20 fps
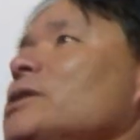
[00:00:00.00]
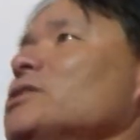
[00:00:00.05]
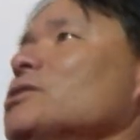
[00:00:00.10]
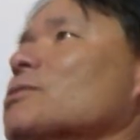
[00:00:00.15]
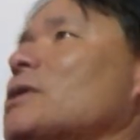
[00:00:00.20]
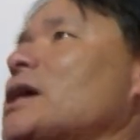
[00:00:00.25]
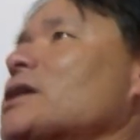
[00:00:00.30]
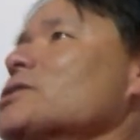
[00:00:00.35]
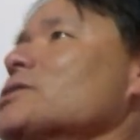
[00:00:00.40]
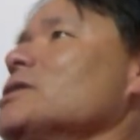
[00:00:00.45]

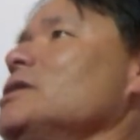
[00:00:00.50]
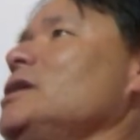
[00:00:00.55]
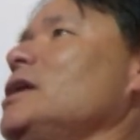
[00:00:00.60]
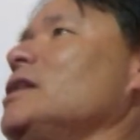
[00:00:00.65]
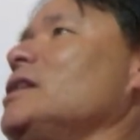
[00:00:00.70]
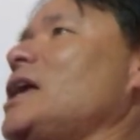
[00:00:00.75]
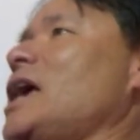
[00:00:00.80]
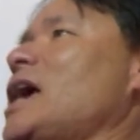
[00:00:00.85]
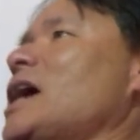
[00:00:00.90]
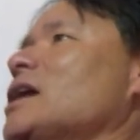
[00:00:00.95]
direction
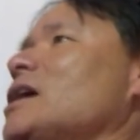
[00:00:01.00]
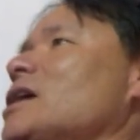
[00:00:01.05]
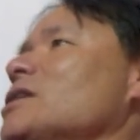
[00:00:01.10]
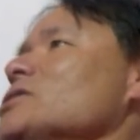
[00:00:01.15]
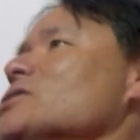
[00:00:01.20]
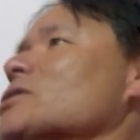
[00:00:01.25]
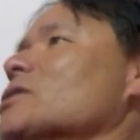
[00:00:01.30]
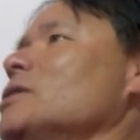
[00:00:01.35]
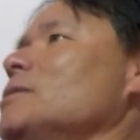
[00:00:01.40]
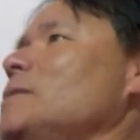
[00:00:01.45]
and the anions
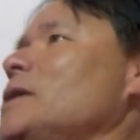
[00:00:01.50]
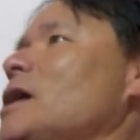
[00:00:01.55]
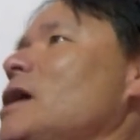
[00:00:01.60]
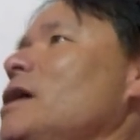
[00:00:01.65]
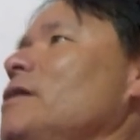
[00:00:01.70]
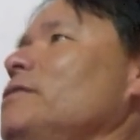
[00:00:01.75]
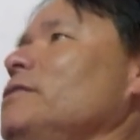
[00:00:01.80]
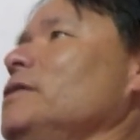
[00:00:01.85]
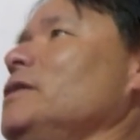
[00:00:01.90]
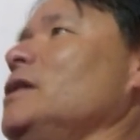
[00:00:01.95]
are going to be
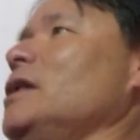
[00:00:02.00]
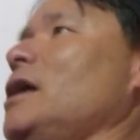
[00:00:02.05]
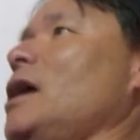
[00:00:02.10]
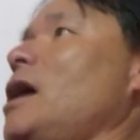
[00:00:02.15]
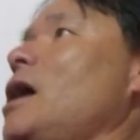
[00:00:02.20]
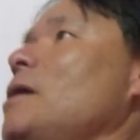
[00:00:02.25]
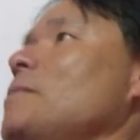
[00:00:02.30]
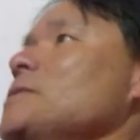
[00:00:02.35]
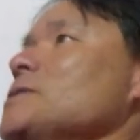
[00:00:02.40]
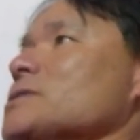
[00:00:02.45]
off in the
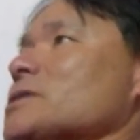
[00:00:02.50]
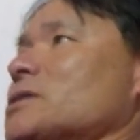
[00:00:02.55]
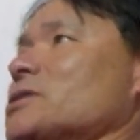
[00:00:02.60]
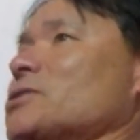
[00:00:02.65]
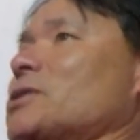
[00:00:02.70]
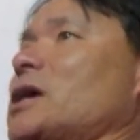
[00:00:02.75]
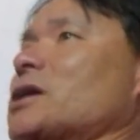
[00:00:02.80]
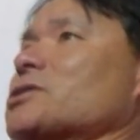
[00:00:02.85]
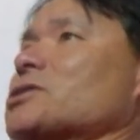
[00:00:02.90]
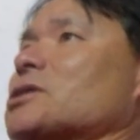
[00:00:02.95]
opposite
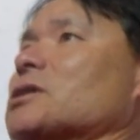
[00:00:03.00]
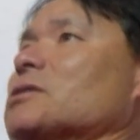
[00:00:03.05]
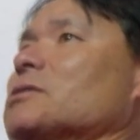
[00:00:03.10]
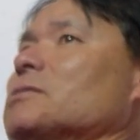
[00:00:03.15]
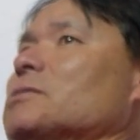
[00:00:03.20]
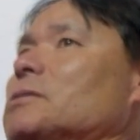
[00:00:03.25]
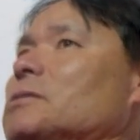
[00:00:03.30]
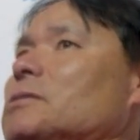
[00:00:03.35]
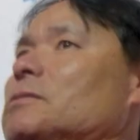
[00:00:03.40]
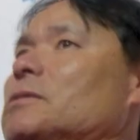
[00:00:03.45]
direction,
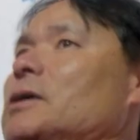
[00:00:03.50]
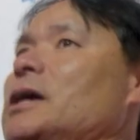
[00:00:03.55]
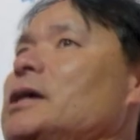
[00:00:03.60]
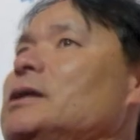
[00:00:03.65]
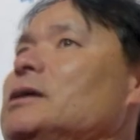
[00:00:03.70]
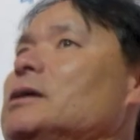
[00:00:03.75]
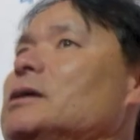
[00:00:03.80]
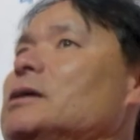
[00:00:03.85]
right?